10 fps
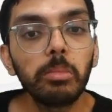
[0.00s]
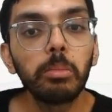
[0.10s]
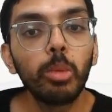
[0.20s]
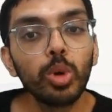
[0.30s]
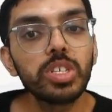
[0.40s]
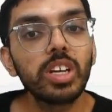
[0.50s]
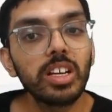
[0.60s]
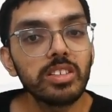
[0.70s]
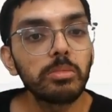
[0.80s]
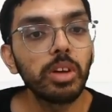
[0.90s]
most
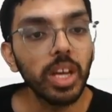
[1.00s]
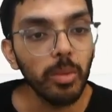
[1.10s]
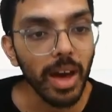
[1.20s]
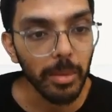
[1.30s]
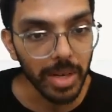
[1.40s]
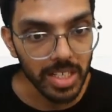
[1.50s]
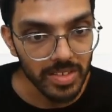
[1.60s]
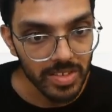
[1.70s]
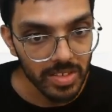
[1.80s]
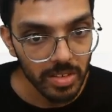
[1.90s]
customer
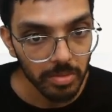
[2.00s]
requirements.